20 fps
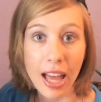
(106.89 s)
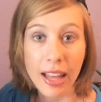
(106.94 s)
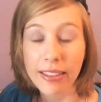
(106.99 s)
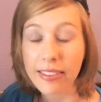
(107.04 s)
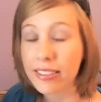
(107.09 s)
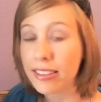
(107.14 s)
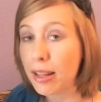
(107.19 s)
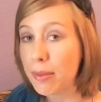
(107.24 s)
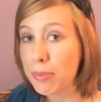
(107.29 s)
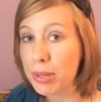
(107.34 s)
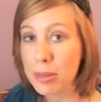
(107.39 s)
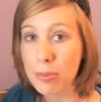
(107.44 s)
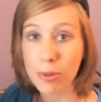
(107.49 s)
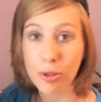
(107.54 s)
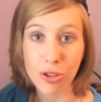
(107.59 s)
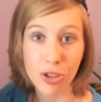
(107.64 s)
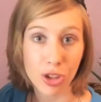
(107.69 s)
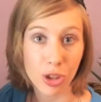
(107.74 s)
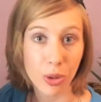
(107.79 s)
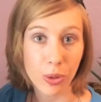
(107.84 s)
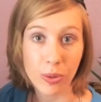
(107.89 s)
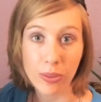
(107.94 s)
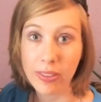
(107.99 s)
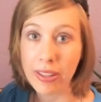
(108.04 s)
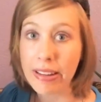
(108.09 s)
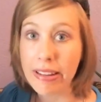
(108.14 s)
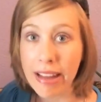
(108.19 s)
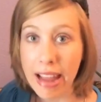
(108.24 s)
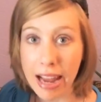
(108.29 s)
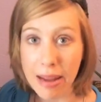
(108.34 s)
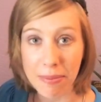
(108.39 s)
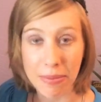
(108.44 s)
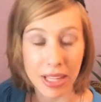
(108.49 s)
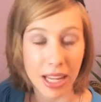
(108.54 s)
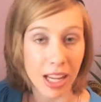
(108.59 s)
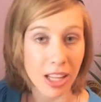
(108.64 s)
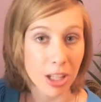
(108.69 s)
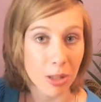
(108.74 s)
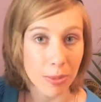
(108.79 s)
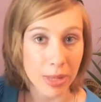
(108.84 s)
Some people choose to name the
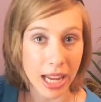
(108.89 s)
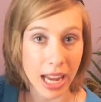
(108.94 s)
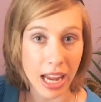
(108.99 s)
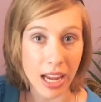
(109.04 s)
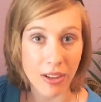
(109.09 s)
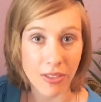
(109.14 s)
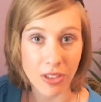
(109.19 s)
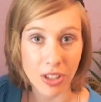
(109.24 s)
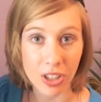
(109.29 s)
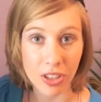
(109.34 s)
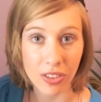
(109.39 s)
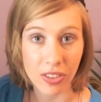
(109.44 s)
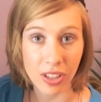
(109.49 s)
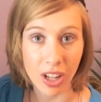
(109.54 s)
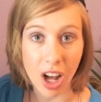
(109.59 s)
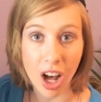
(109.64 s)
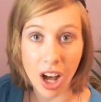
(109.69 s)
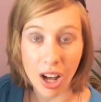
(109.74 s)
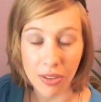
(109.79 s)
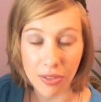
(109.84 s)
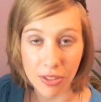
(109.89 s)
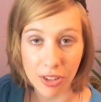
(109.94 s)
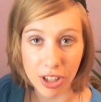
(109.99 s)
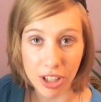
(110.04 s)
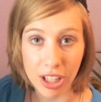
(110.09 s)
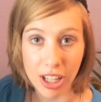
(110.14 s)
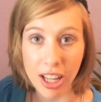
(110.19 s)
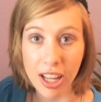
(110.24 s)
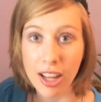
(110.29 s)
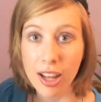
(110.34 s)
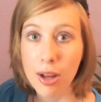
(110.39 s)
other behaviors offered,